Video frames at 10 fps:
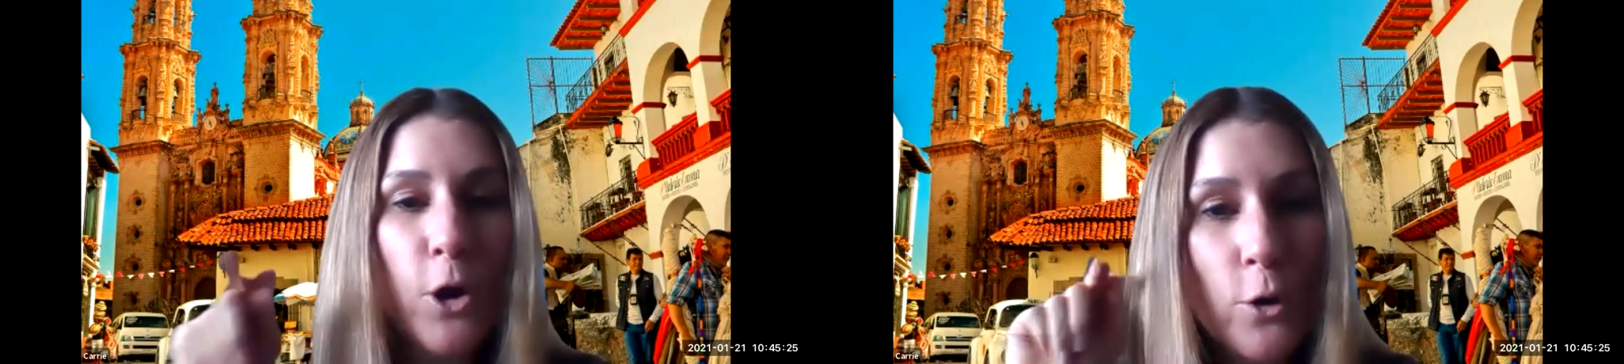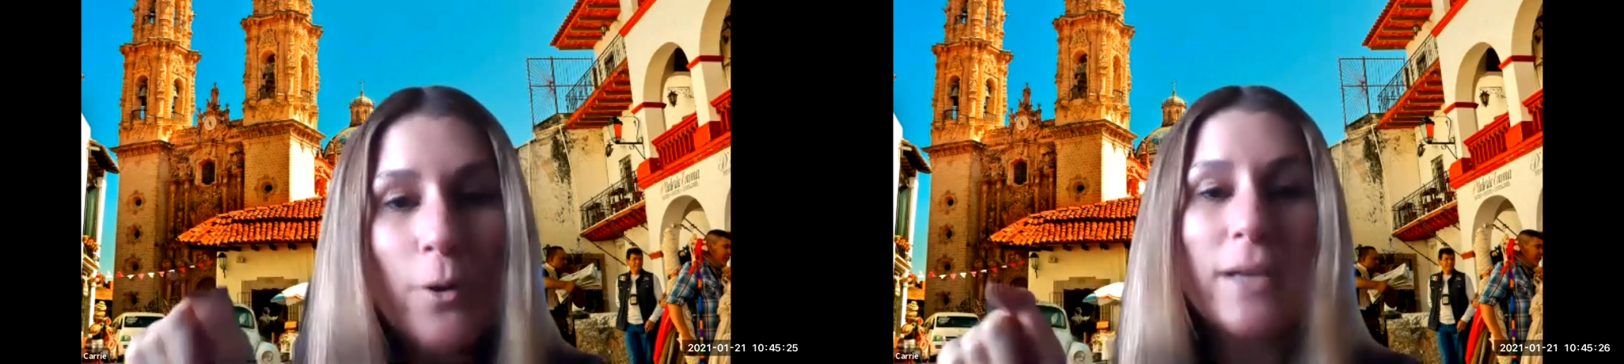
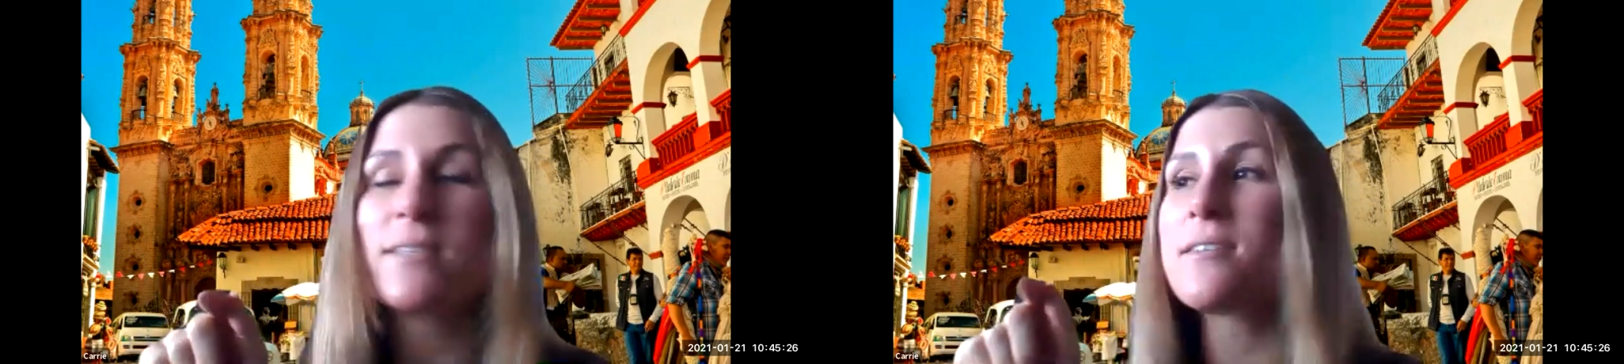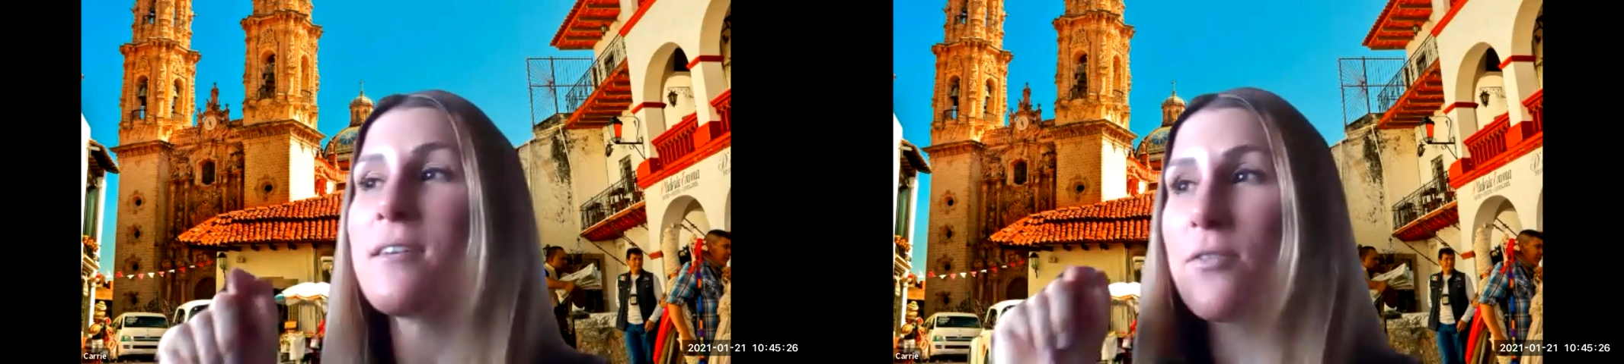Who
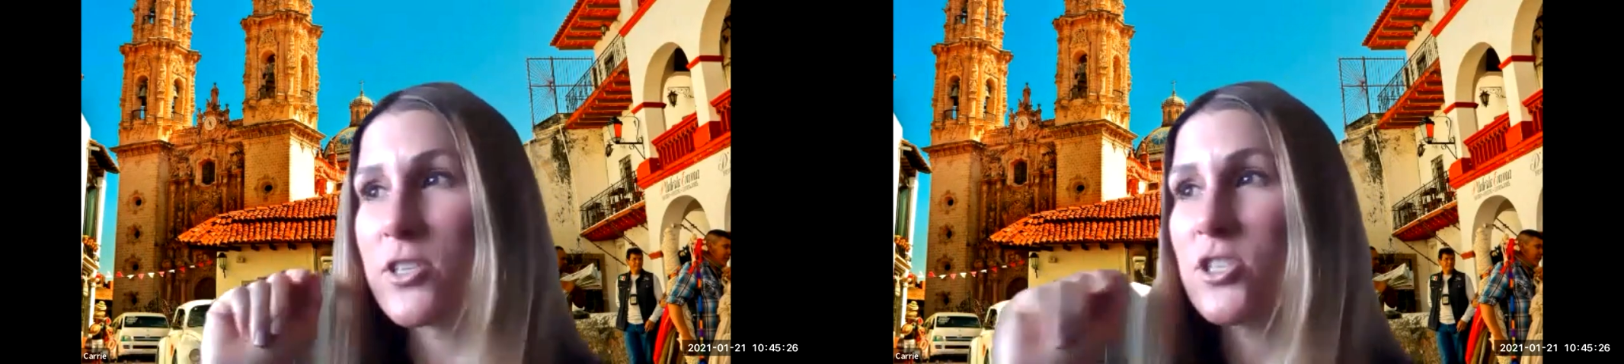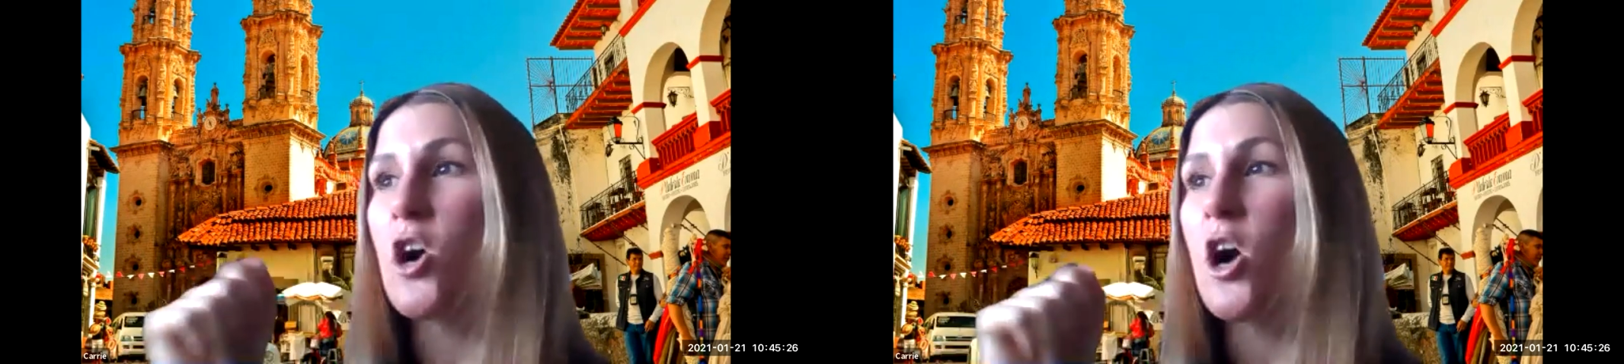is
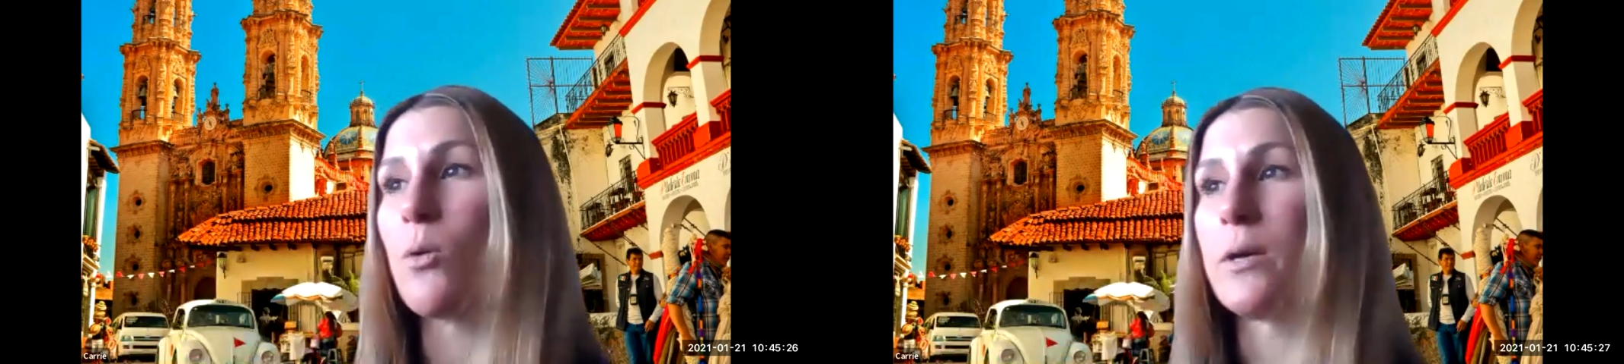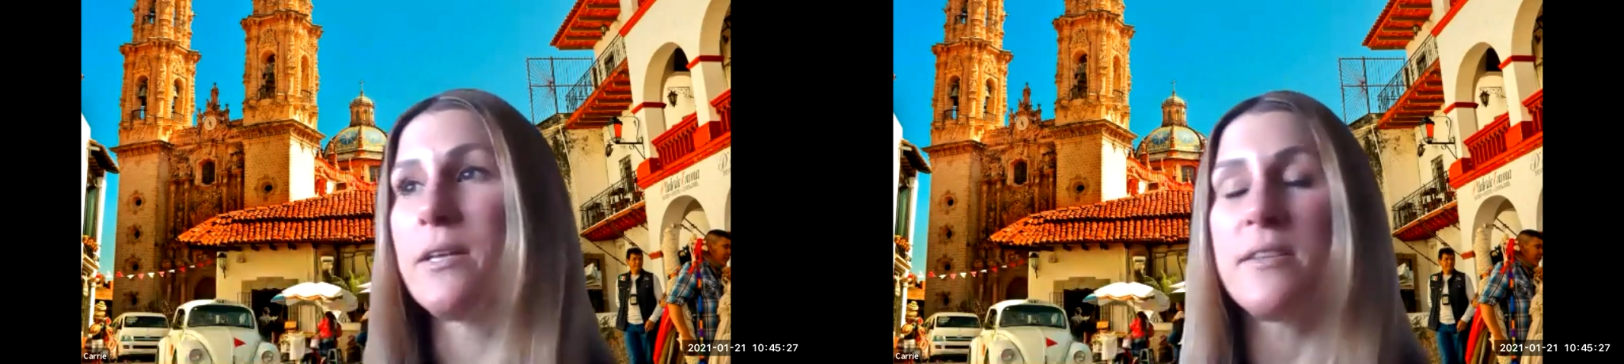the
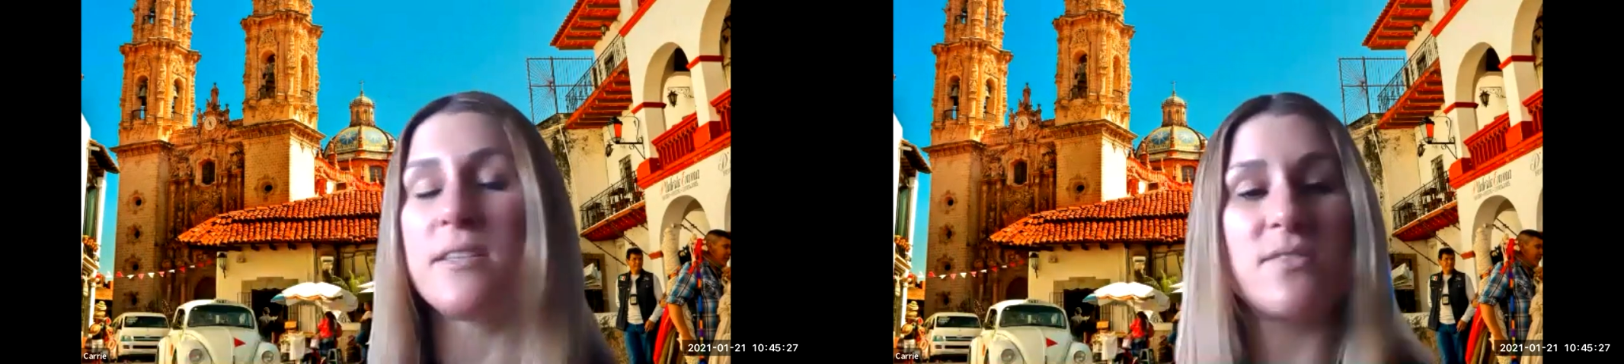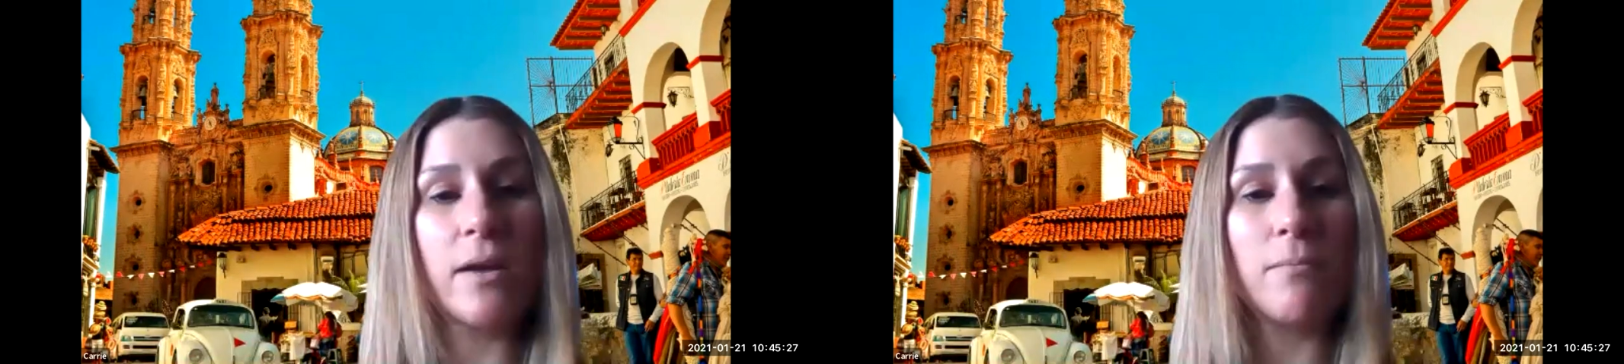strong one in
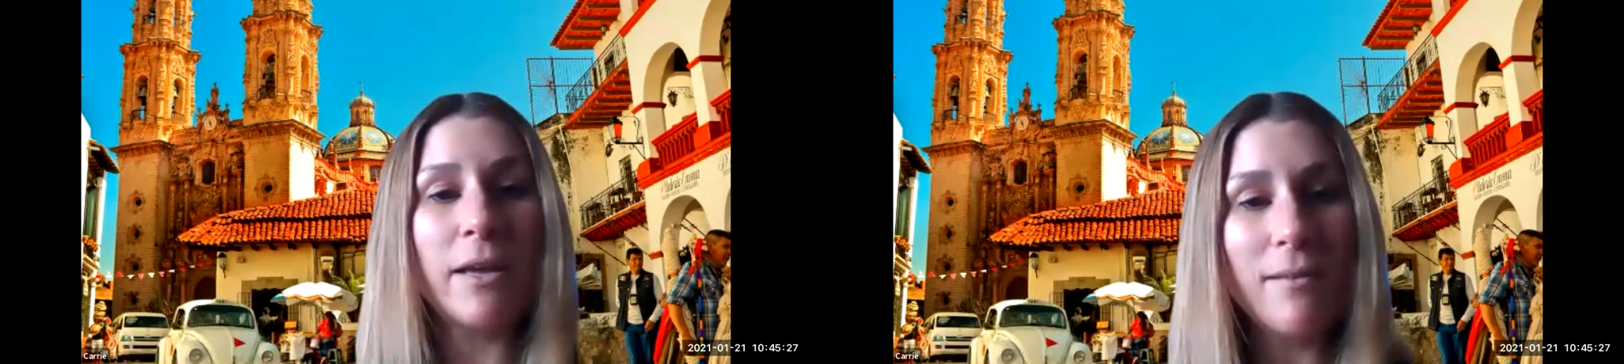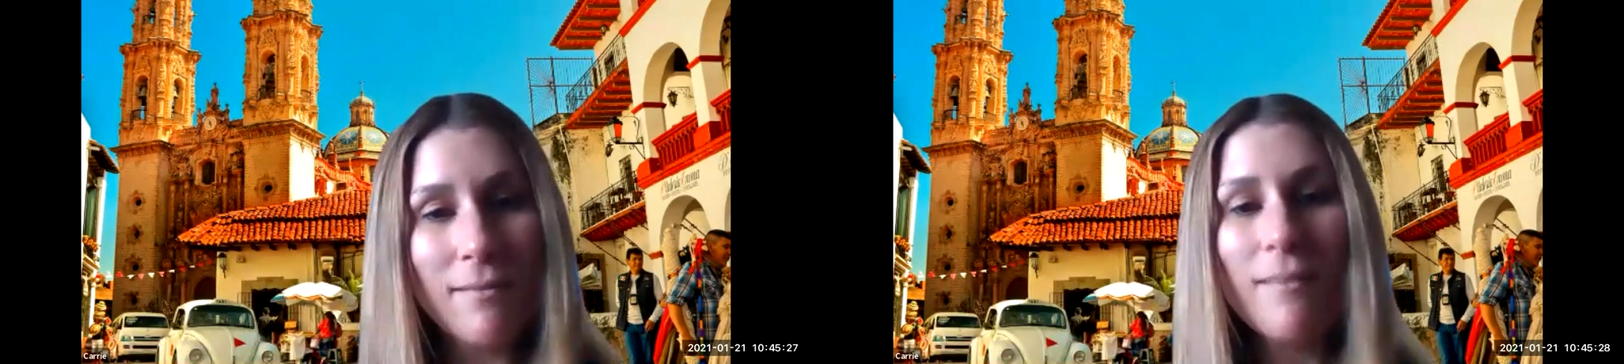this
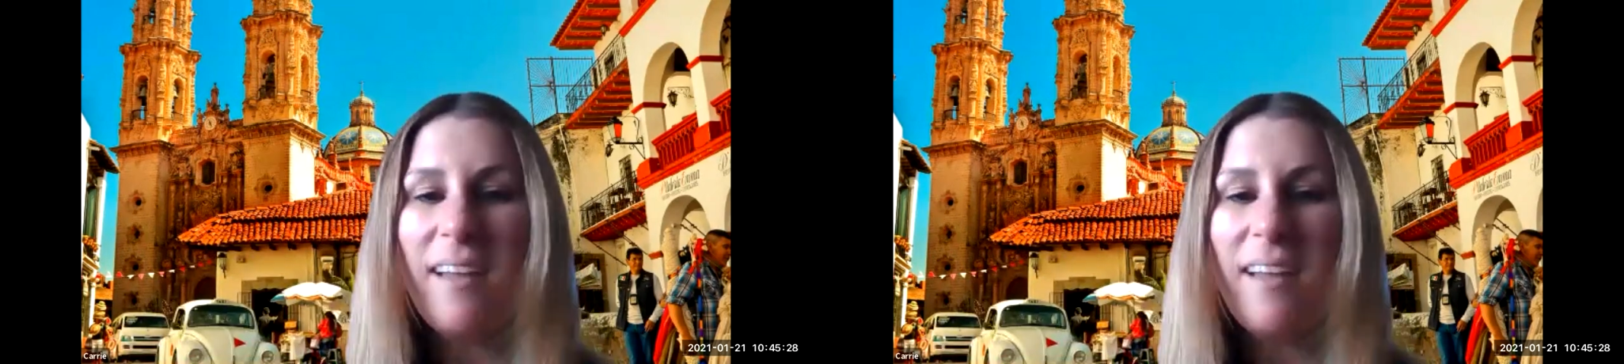family?